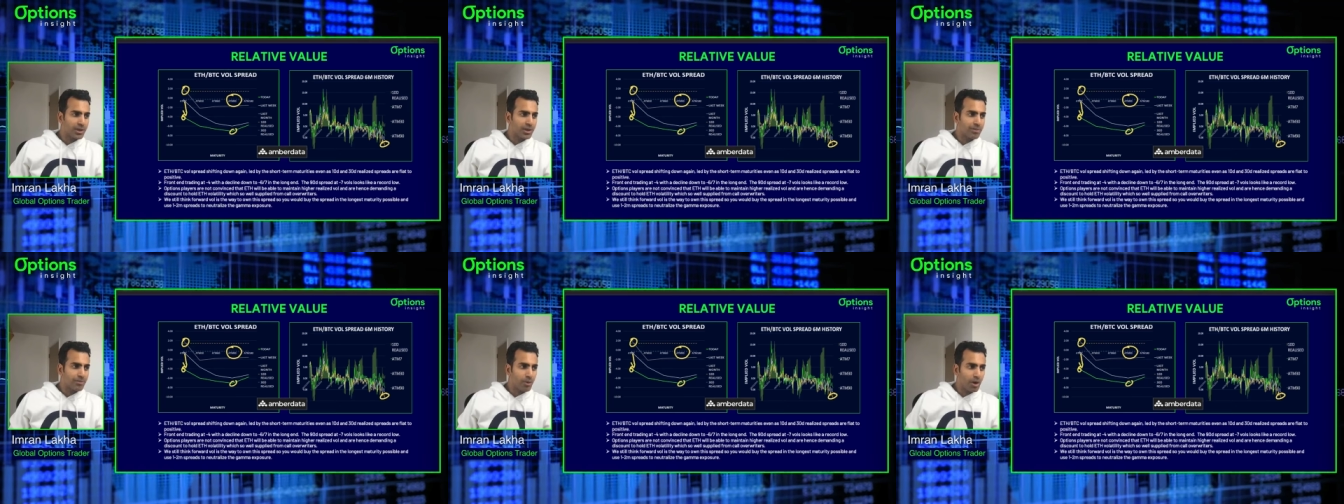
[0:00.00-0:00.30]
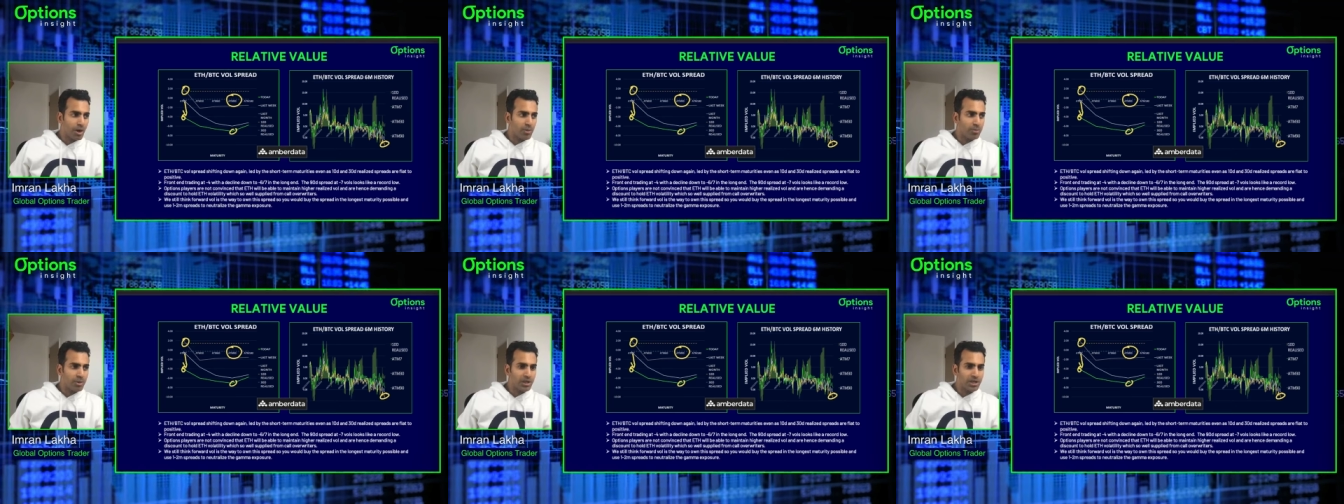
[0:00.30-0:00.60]
do it, in
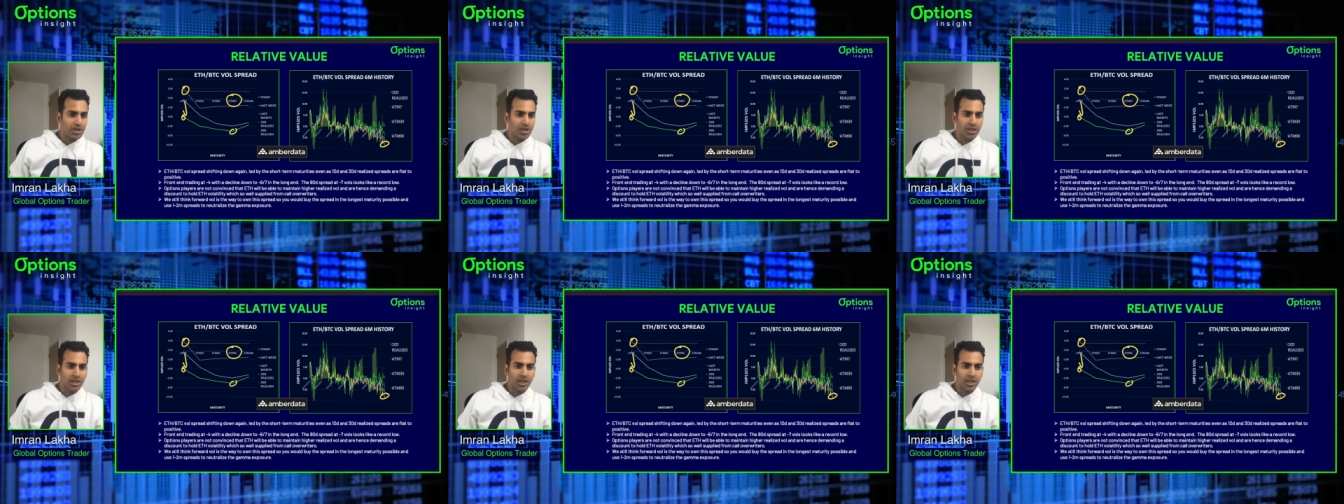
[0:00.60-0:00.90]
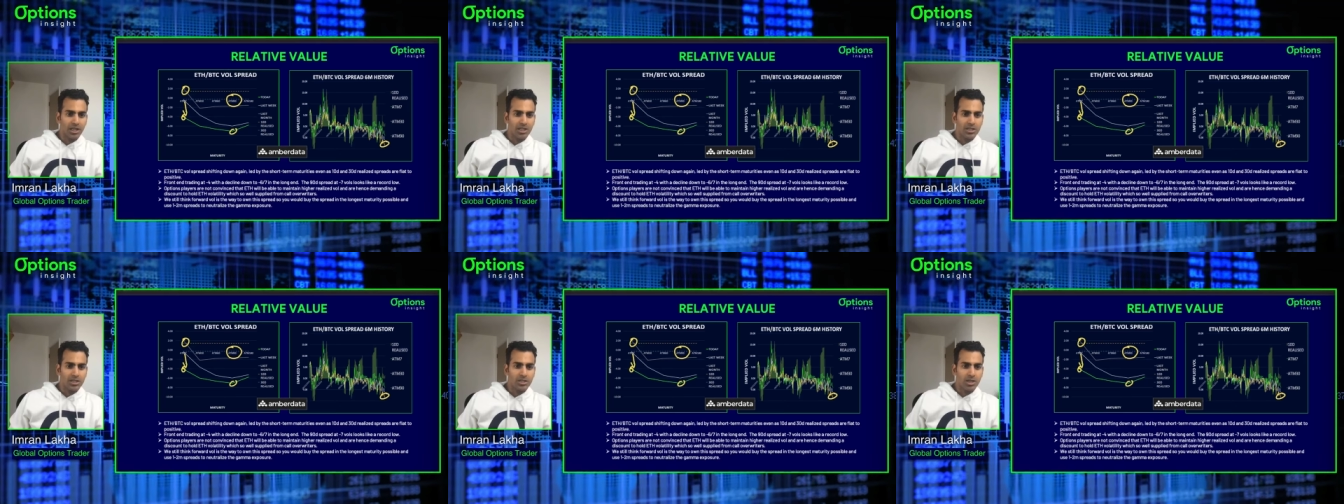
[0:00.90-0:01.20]
my opinion,
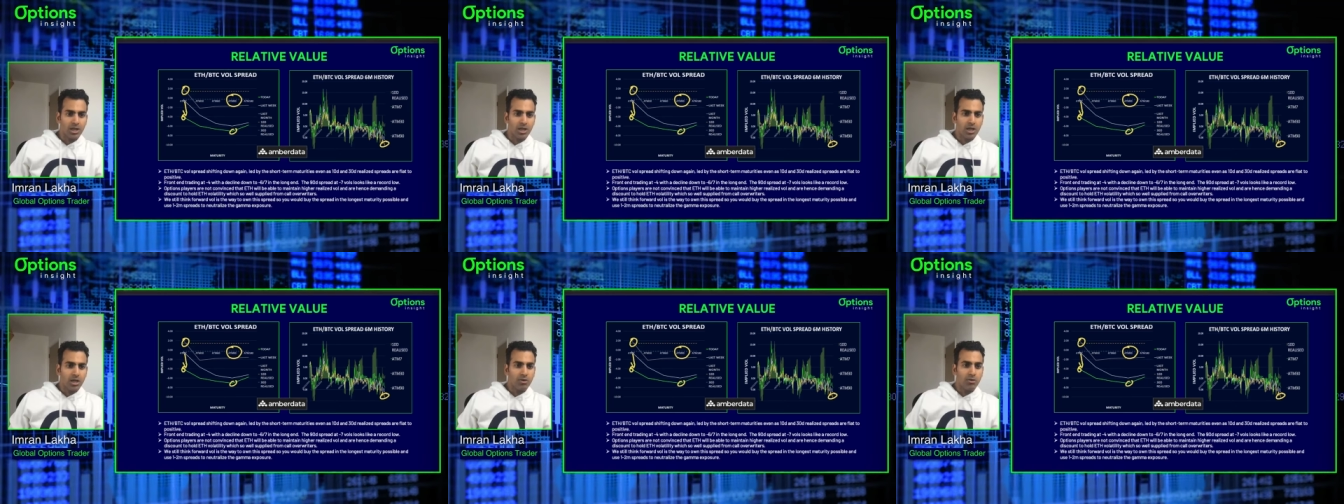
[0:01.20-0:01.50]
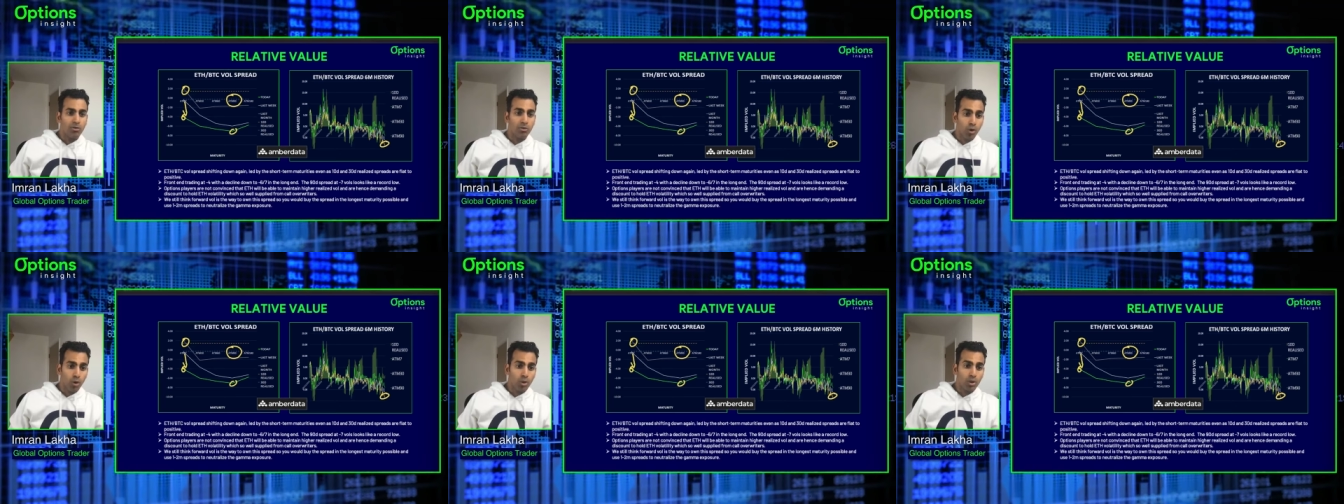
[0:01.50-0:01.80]
is
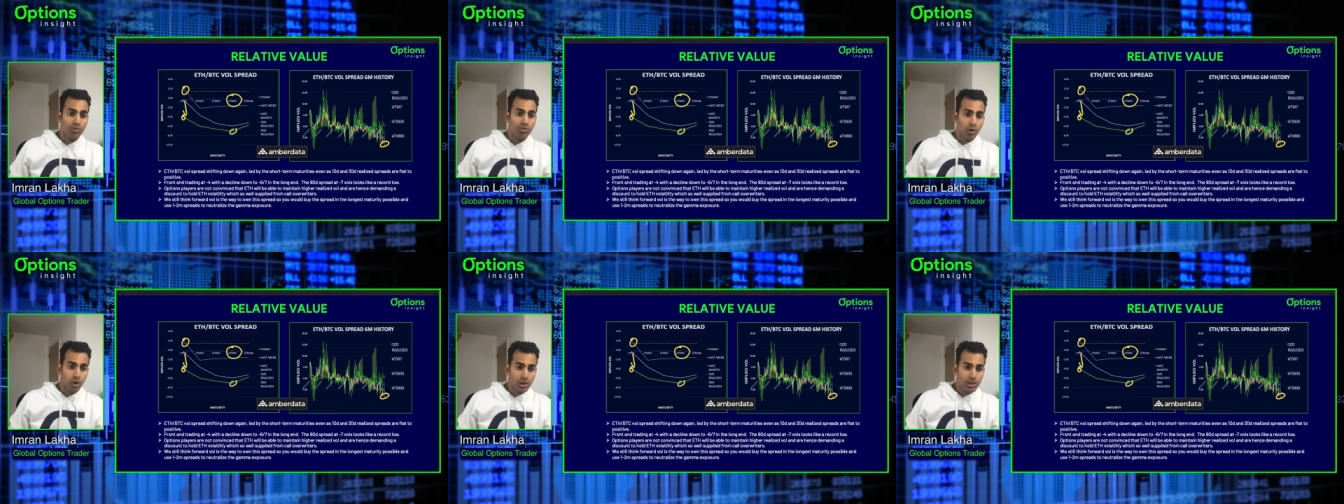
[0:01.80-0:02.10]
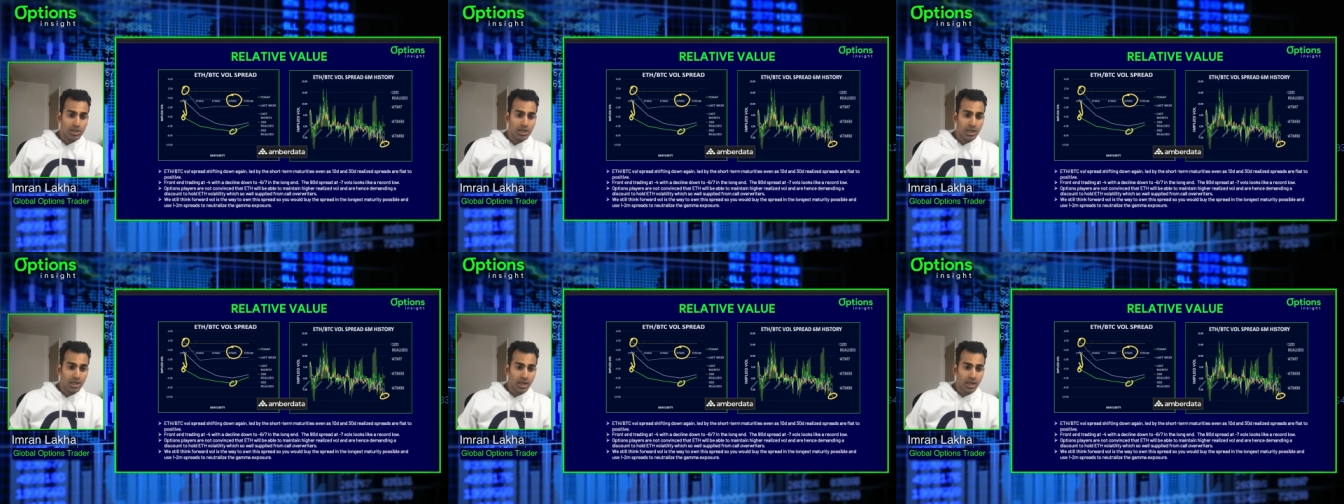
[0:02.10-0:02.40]
forward
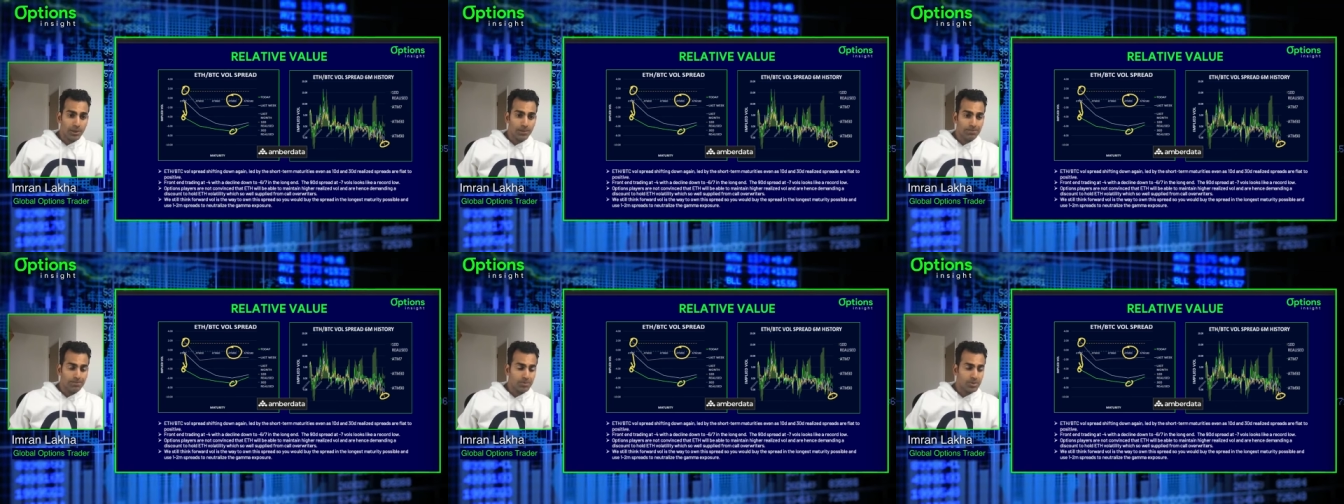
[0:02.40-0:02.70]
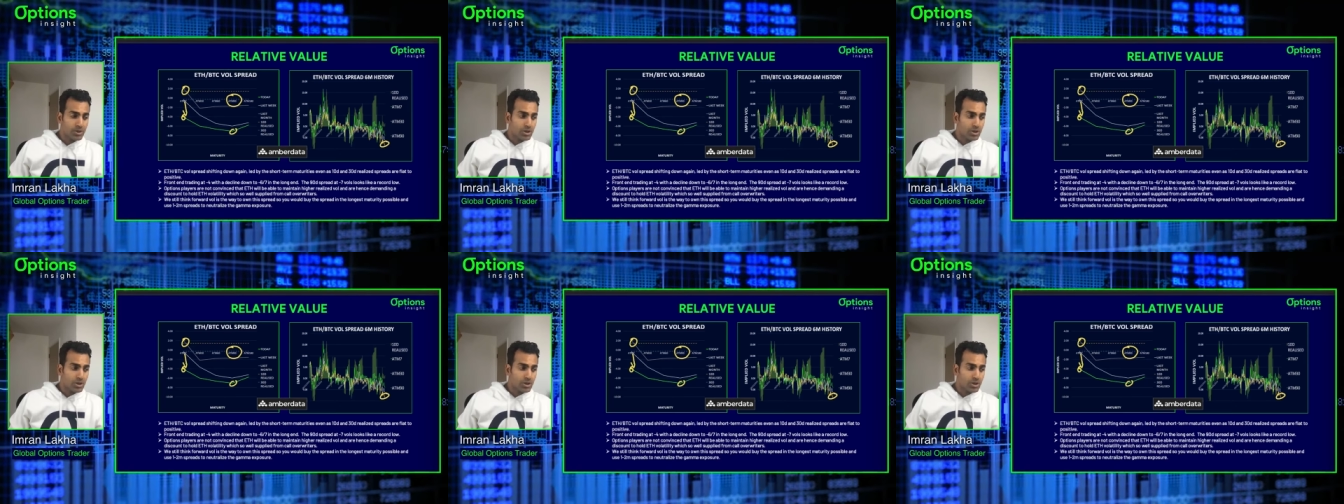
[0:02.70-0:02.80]
volatility.